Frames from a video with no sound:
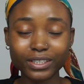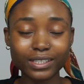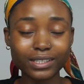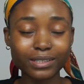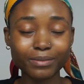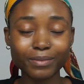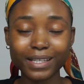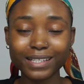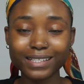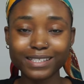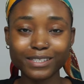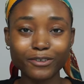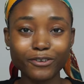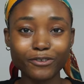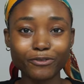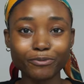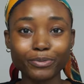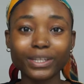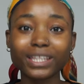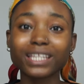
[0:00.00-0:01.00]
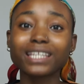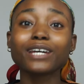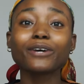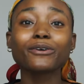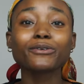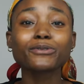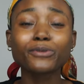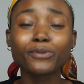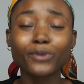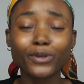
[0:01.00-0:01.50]
this to myself. But then I
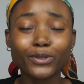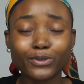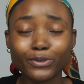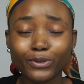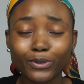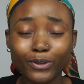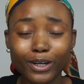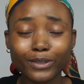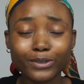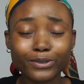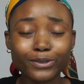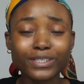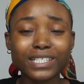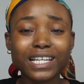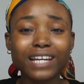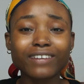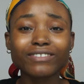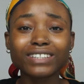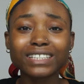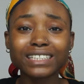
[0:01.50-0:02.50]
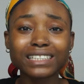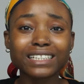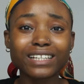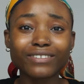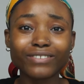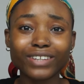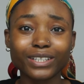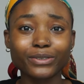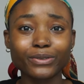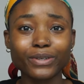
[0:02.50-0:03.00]
also want to go out because I really
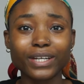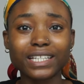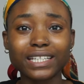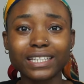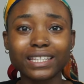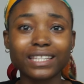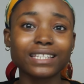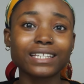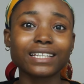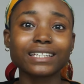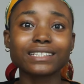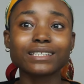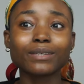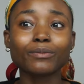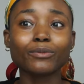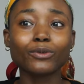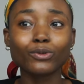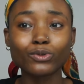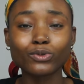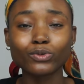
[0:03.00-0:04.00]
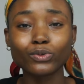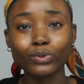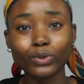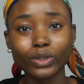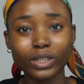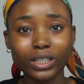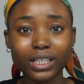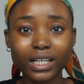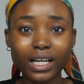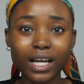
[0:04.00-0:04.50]
never do anything except go to
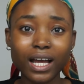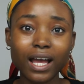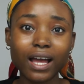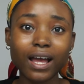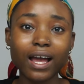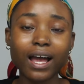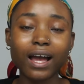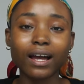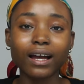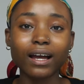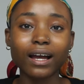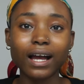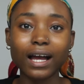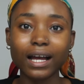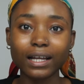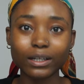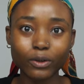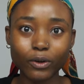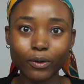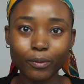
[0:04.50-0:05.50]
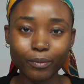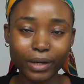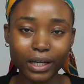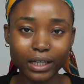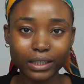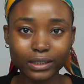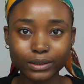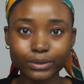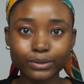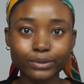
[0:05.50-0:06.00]
work and come
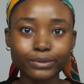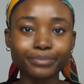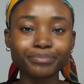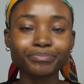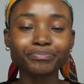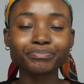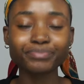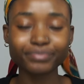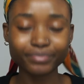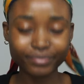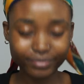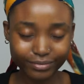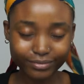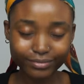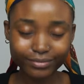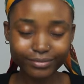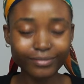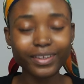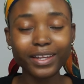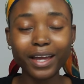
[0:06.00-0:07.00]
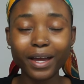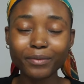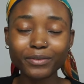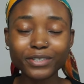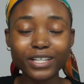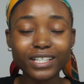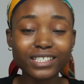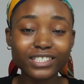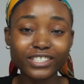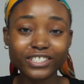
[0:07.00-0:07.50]
back. So I'm
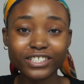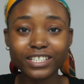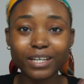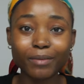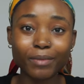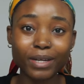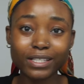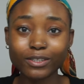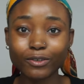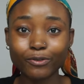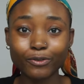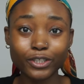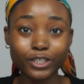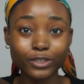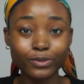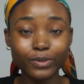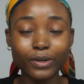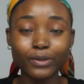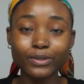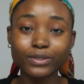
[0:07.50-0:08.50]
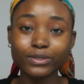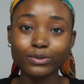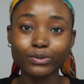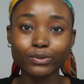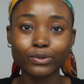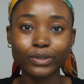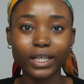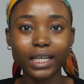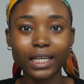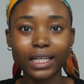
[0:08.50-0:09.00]
trying to ginger myself, which is why I want to
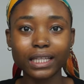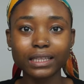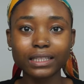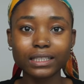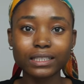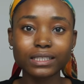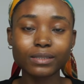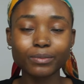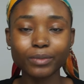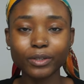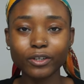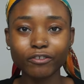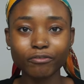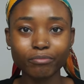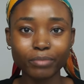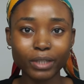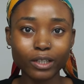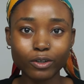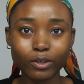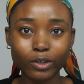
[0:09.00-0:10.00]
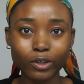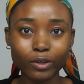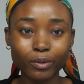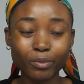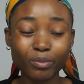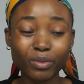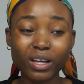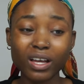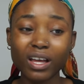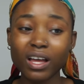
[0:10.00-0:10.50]
do a little bit of
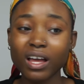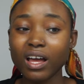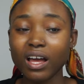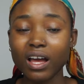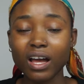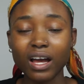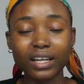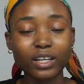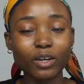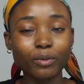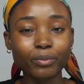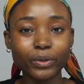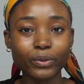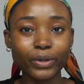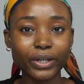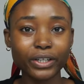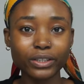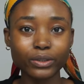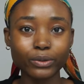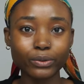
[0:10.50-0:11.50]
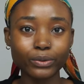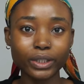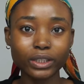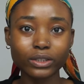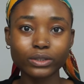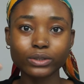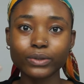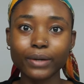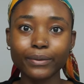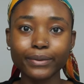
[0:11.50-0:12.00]
makeup. And I won't be wearing a wig,
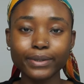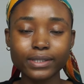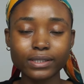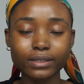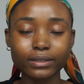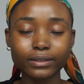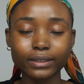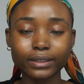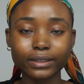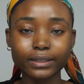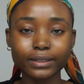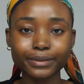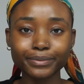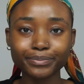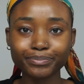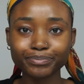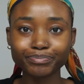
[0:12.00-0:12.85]
so I want to look